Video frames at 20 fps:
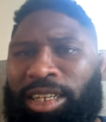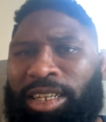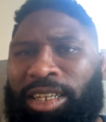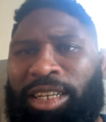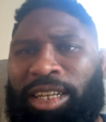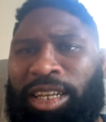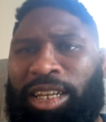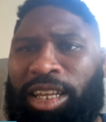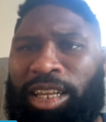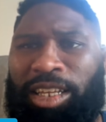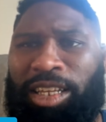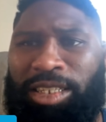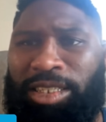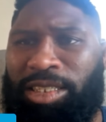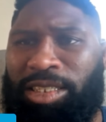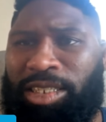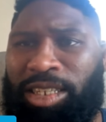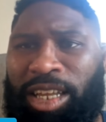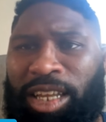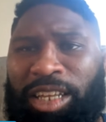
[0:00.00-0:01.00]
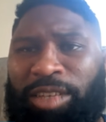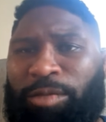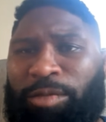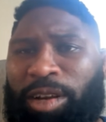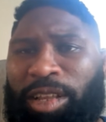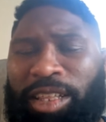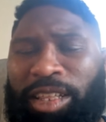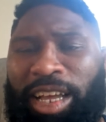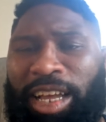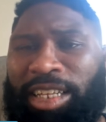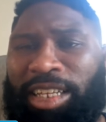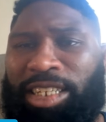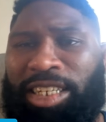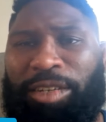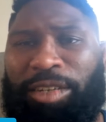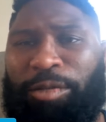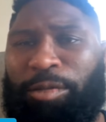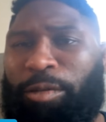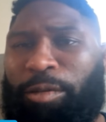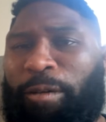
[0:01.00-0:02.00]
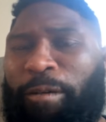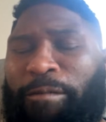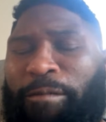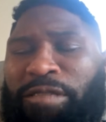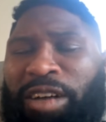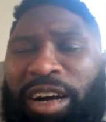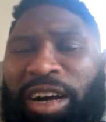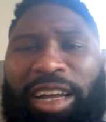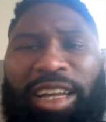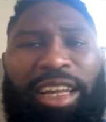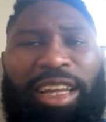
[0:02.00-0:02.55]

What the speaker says: He's one of the guys. He will fight